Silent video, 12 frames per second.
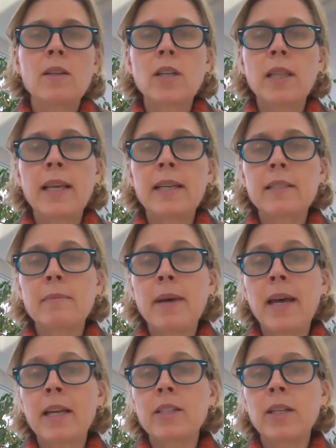So let's
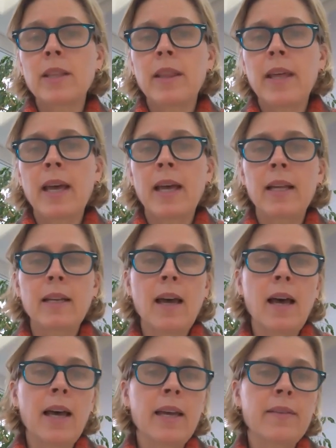imagine that
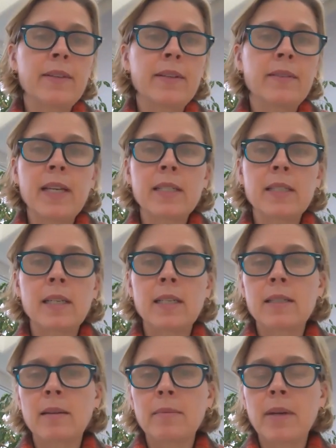I have invested in
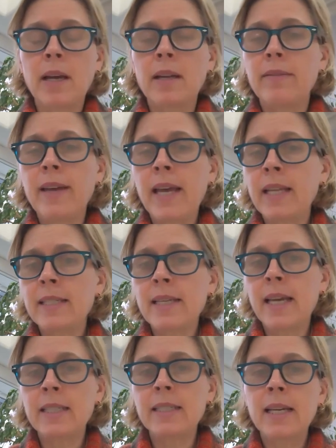some kind of
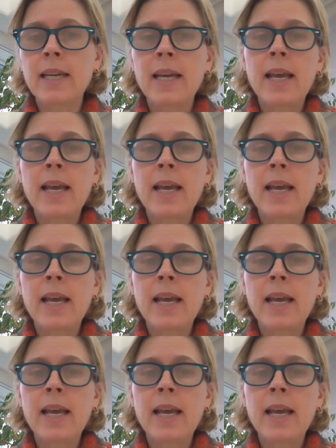handset